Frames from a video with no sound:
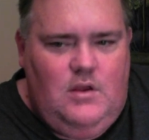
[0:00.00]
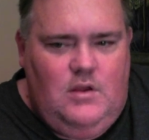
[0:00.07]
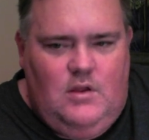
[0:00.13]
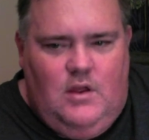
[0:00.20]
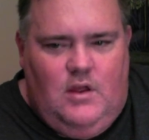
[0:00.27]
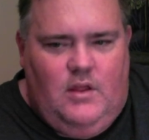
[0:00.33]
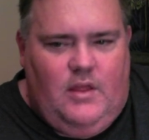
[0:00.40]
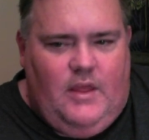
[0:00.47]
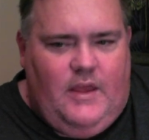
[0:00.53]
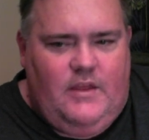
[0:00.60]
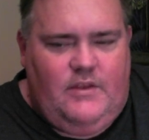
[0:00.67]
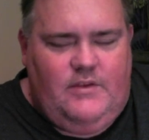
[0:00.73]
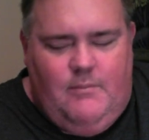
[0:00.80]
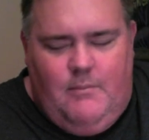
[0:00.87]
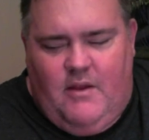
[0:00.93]
I like it
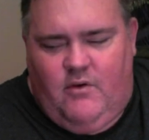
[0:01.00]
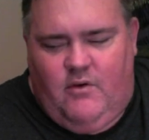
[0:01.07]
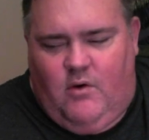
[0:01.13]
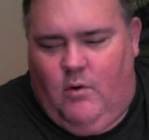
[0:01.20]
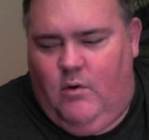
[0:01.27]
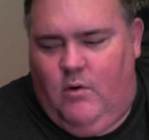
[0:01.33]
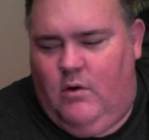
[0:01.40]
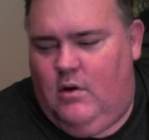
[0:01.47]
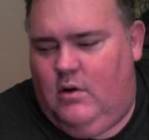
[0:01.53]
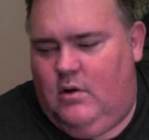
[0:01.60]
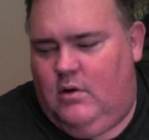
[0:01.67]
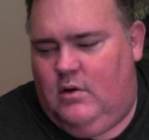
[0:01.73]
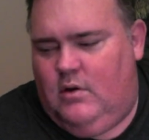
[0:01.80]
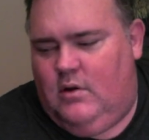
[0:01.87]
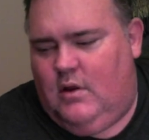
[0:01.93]
symmetrical.
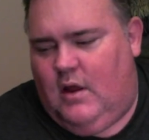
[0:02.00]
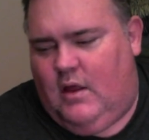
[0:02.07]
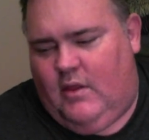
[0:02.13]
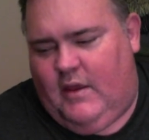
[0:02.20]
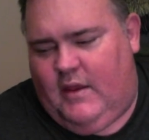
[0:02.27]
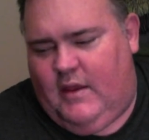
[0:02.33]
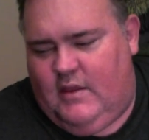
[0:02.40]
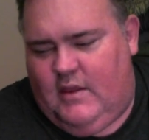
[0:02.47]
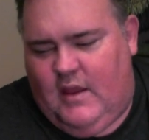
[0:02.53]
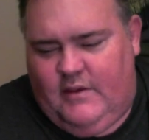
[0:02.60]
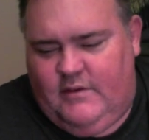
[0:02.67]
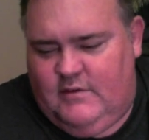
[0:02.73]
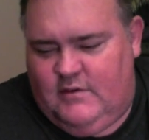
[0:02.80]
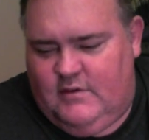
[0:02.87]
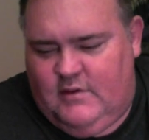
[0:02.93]
I like it
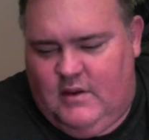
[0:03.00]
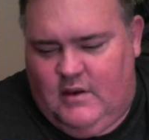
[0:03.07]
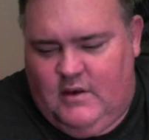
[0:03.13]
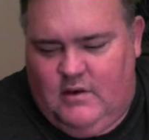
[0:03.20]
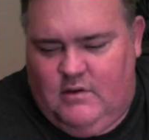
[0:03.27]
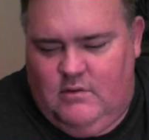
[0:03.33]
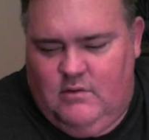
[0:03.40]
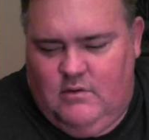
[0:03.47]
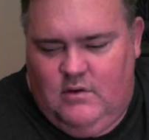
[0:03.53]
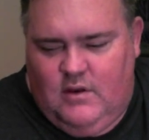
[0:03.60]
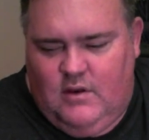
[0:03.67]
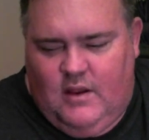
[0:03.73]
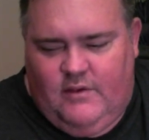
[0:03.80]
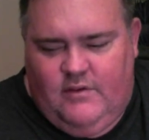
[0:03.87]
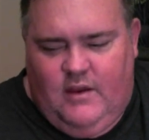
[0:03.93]
nice and
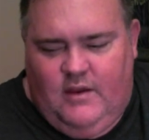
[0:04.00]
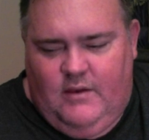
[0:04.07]
neat.